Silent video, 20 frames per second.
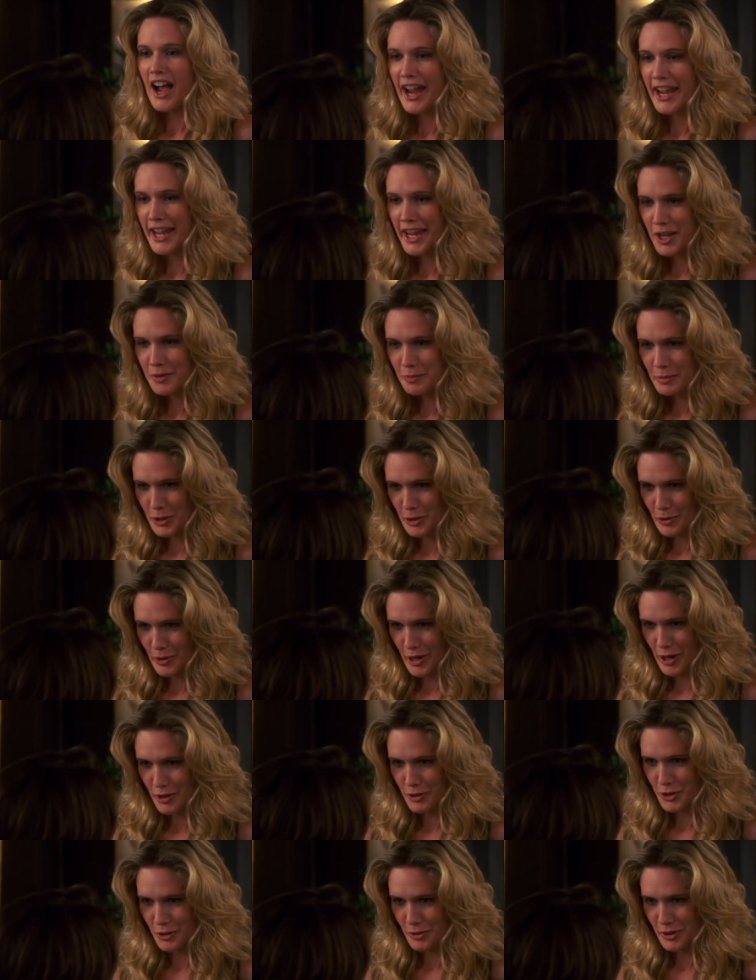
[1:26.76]
I can't be
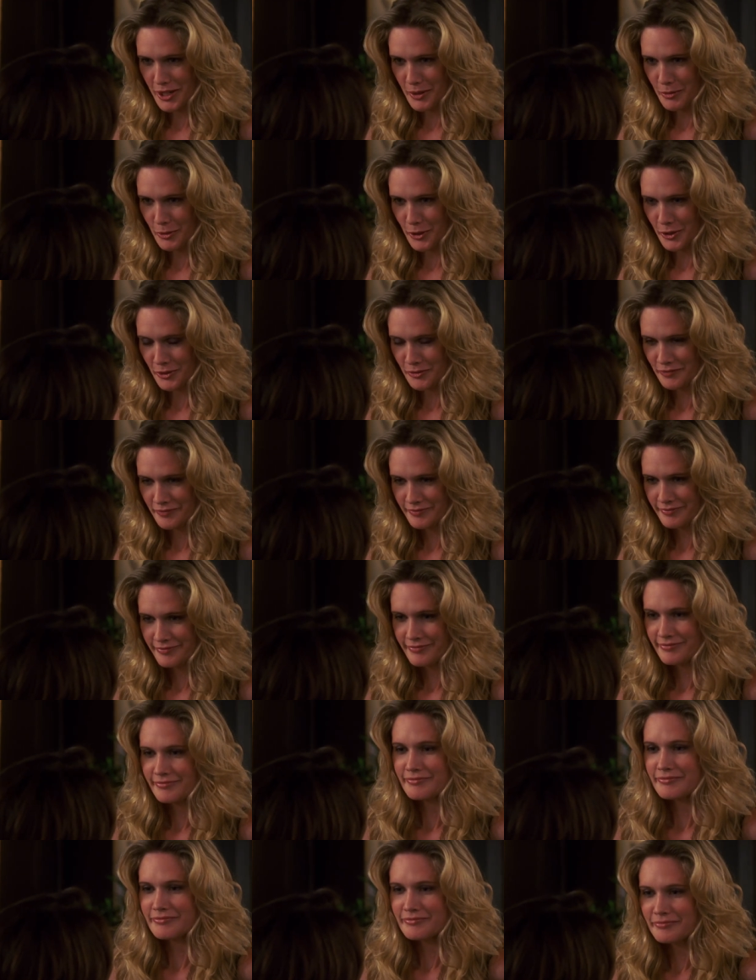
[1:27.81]
around you anymore.
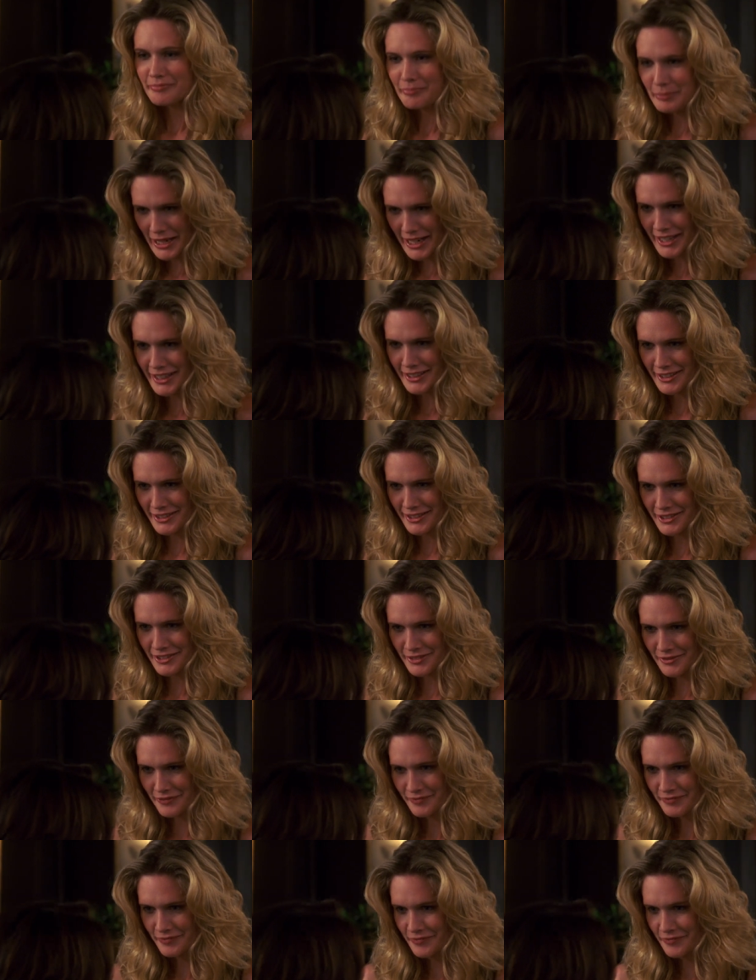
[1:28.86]
Bye, Liz.